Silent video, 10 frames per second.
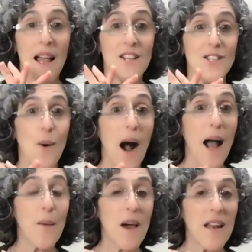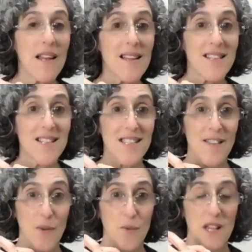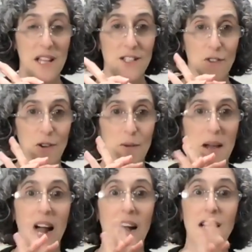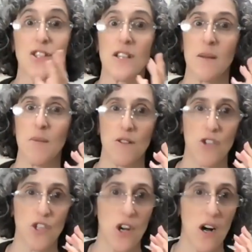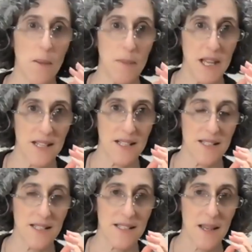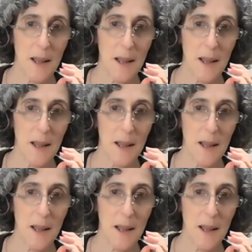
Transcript: So I went into Stephen Willette's room and I saw some of those shawl pins,